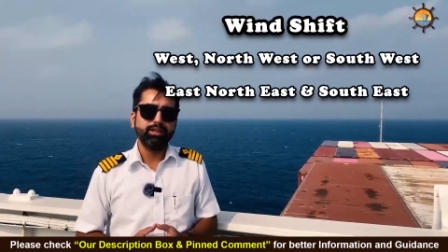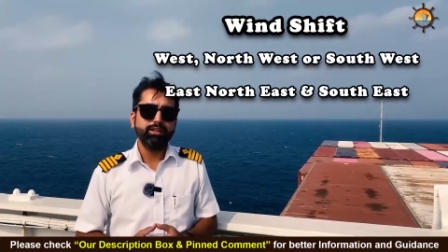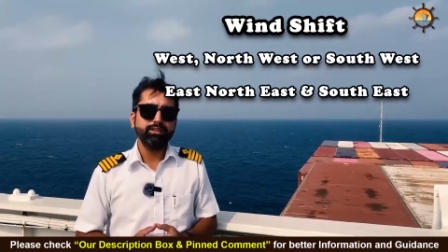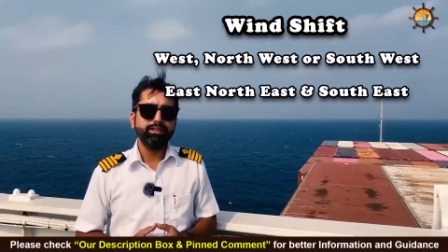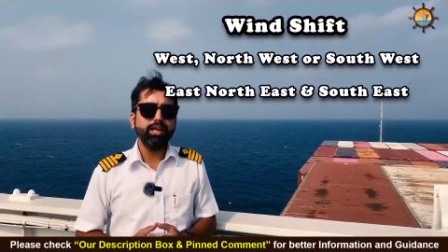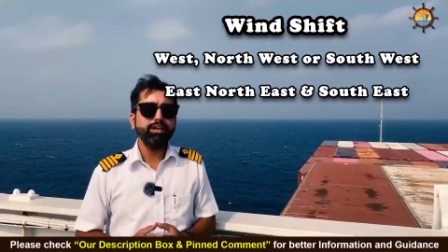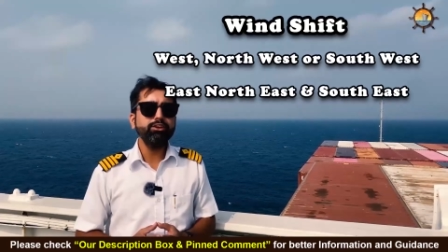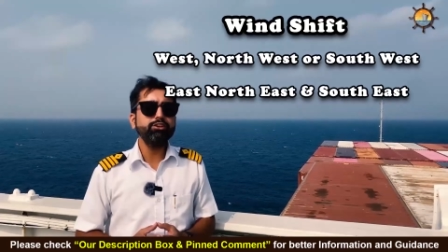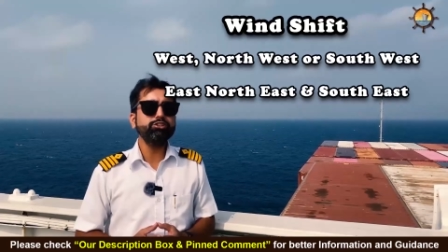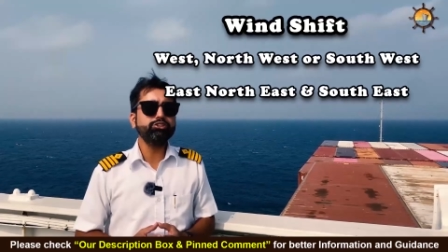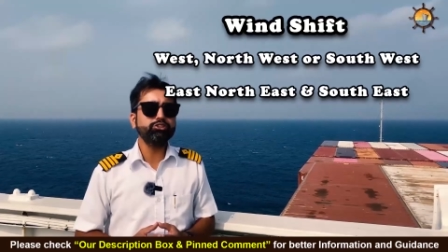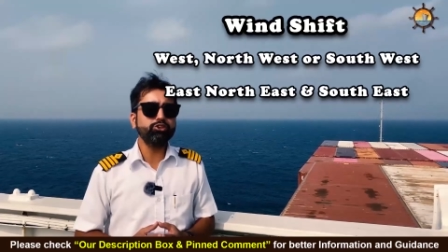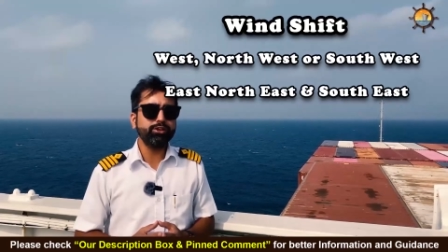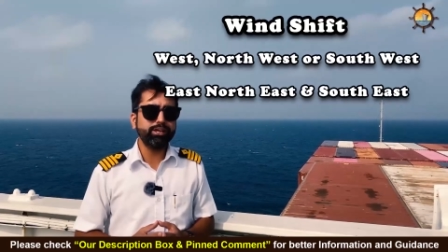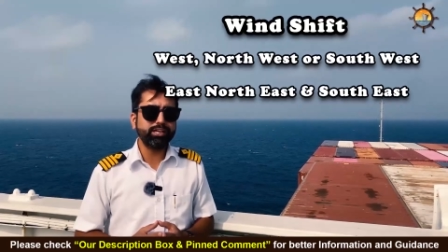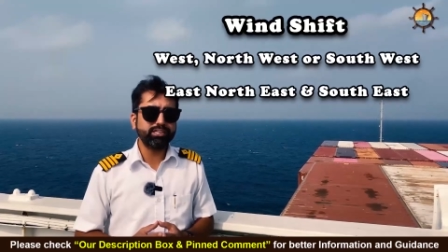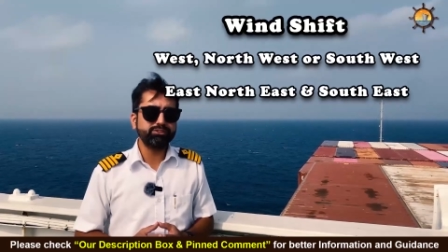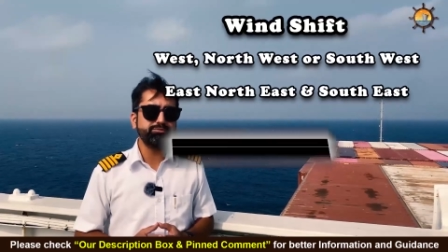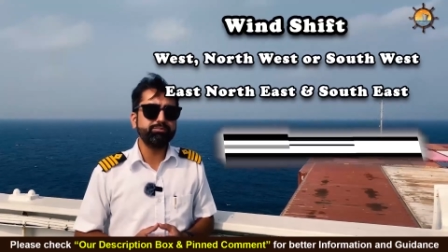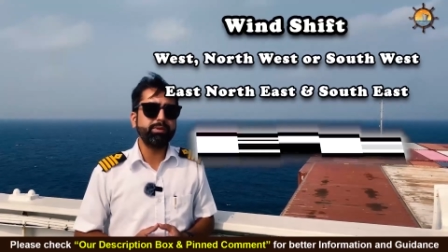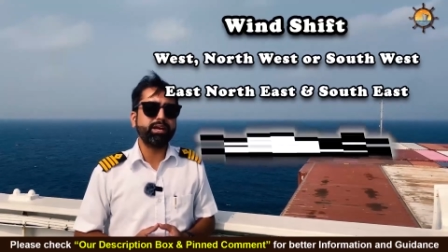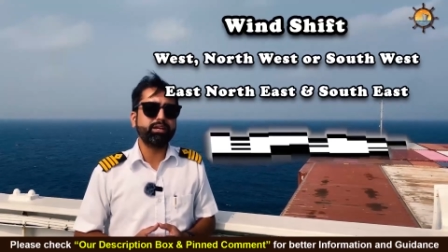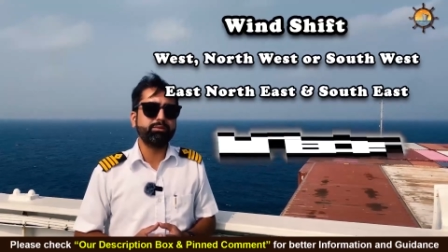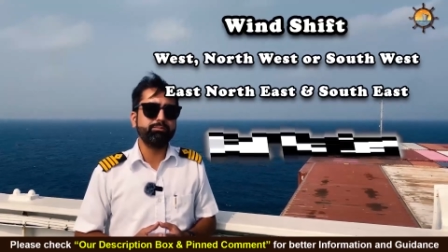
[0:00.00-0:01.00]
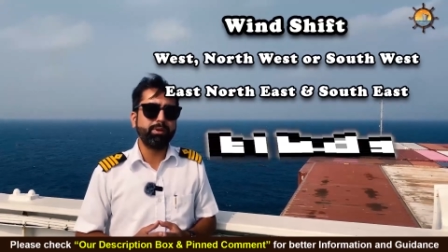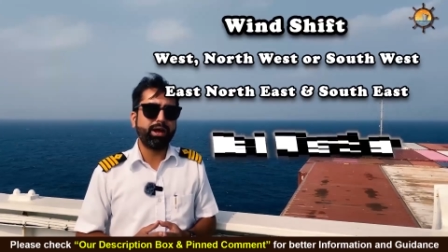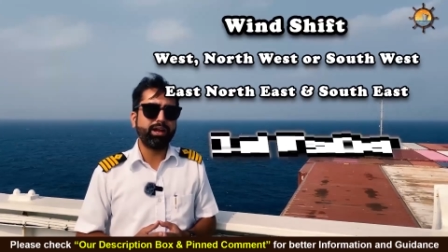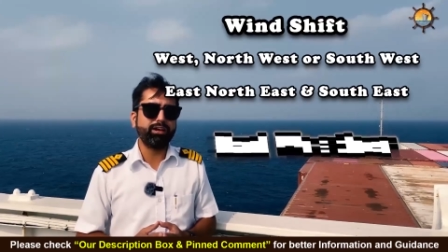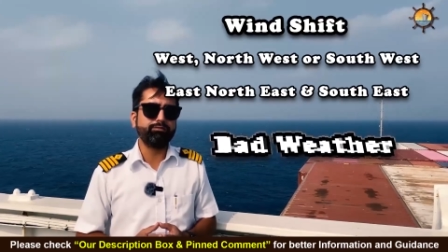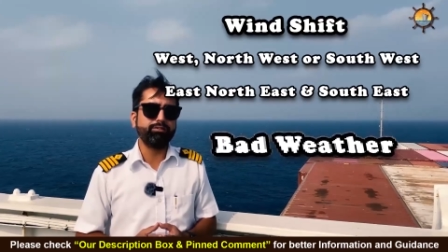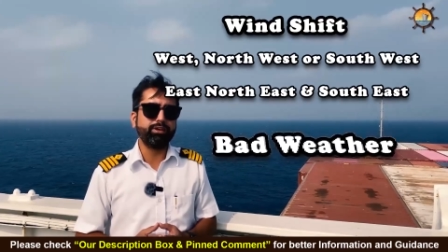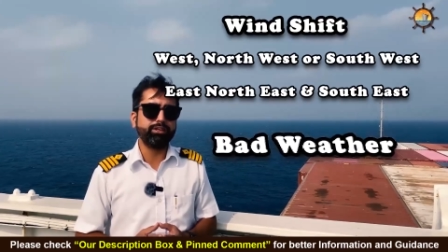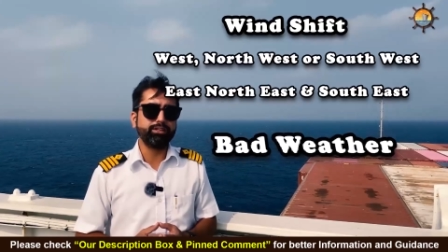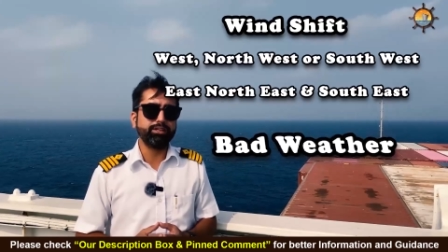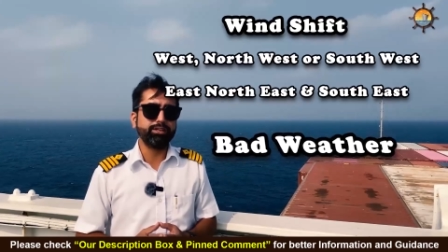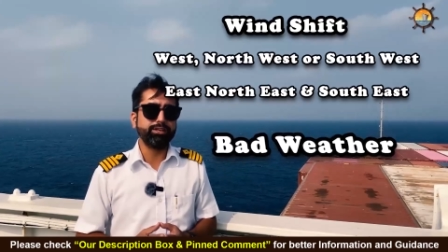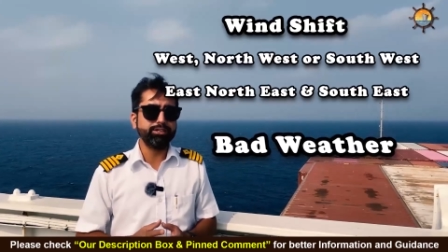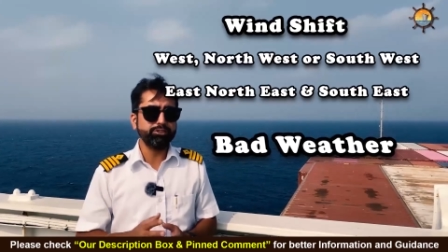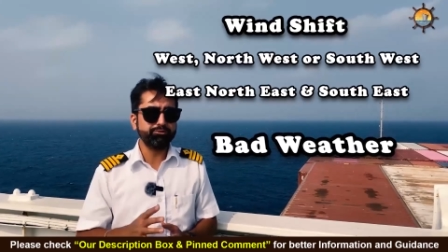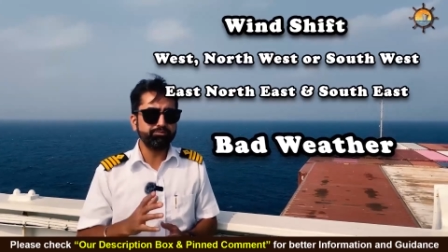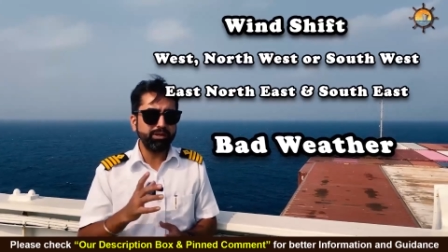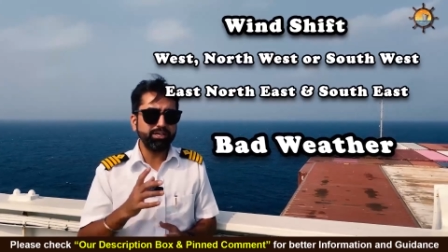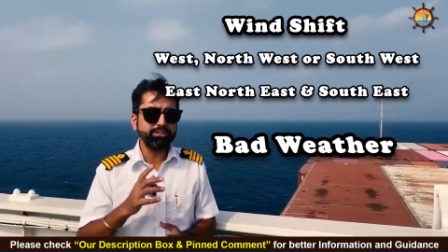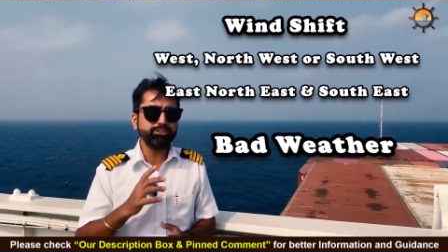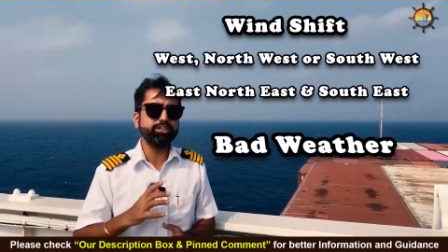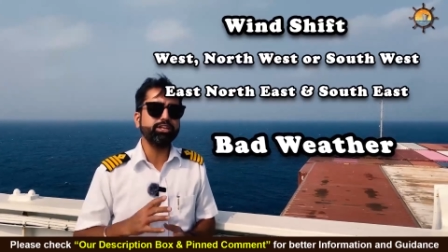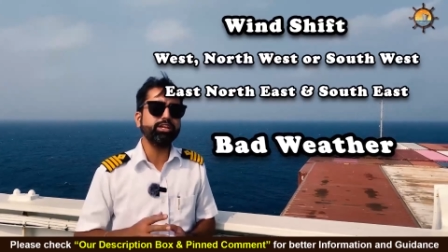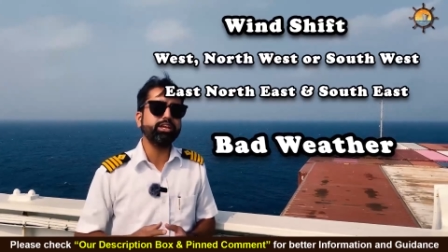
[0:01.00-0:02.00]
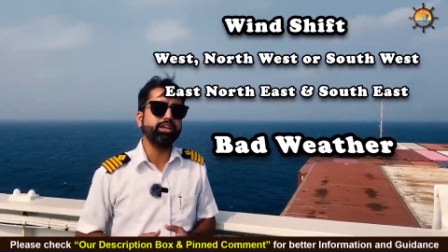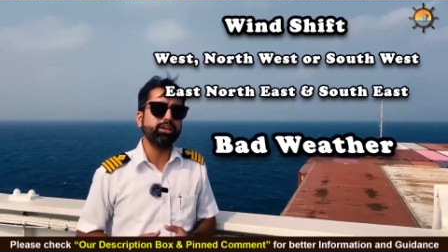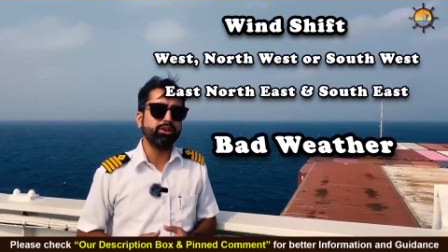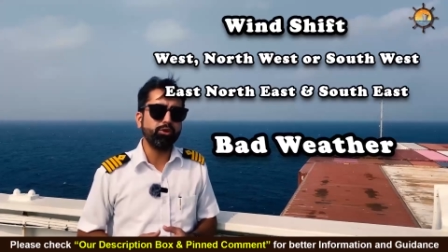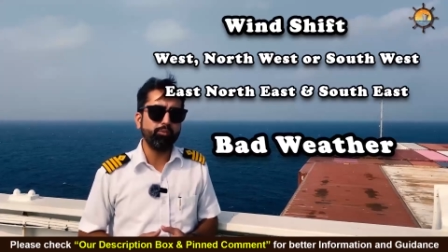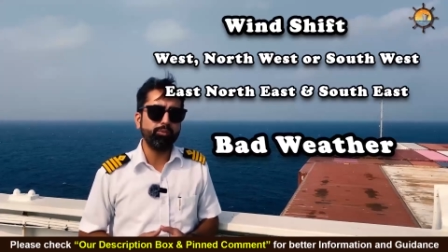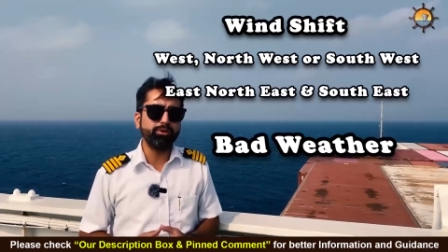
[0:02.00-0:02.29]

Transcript: then you should expect bad weather, especially